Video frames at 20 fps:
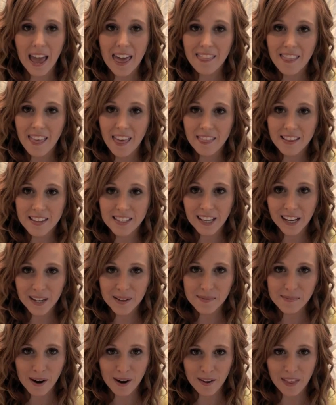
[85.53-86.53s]
And then the
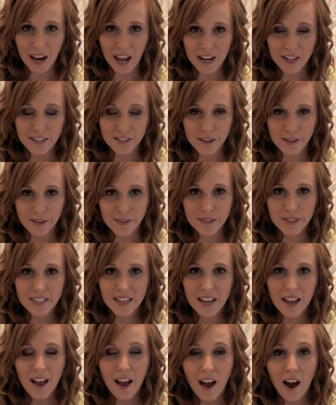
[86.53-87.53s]
second pair that I
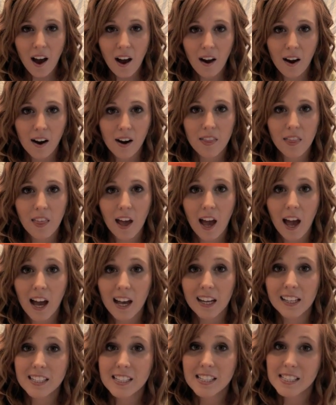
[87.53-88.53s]
chose are the
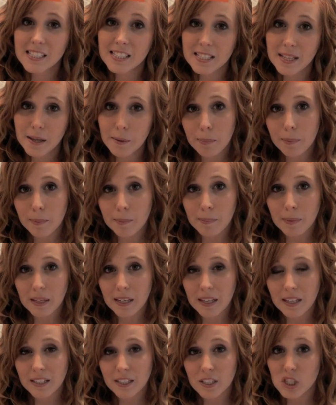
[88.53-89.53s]
Unzip
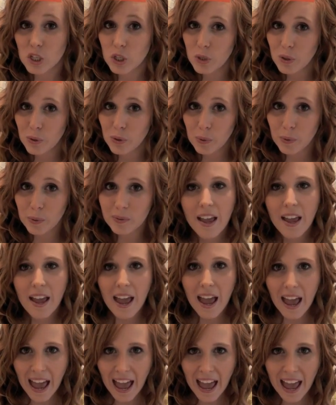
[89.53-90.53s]
Me 2,
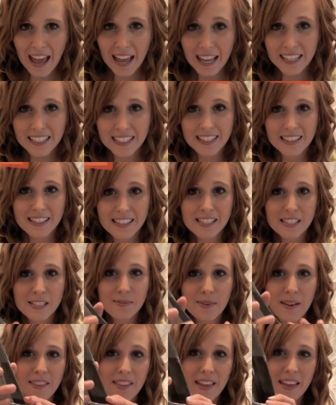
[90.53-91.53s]
and this
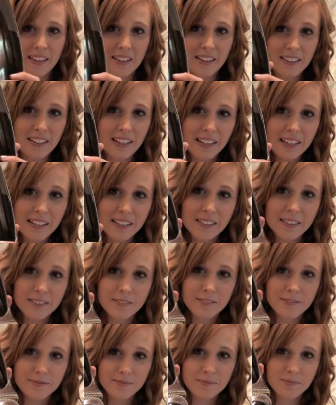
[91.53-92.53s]
is what they look like.
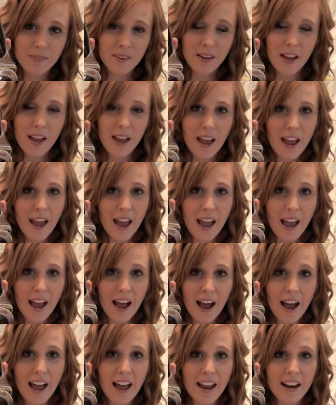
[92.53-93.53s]

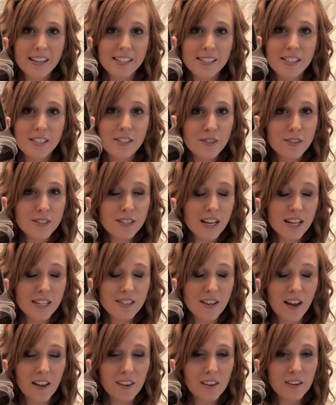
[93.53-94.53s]
And as soon as I
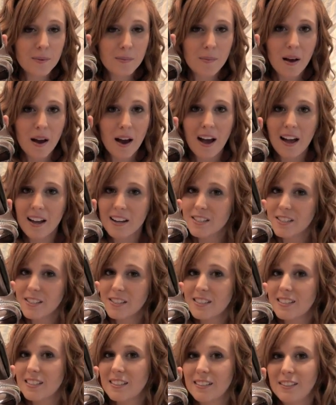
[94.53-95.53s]
saw them, I
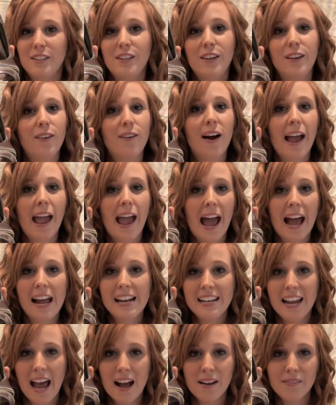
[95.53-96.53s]
just knew I
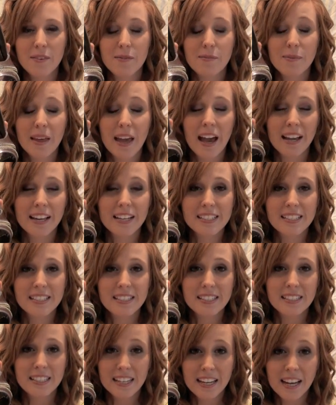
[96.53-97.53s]
had to have them. The
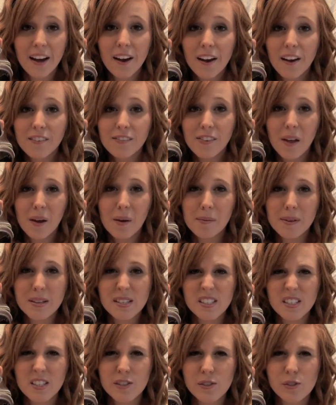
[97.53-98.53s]
idea of them
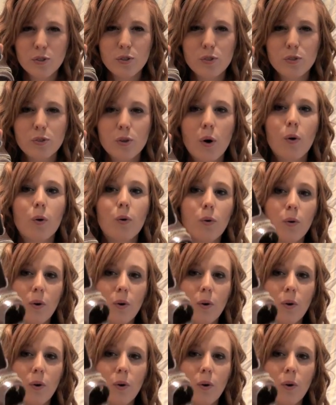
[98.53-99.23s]
is just so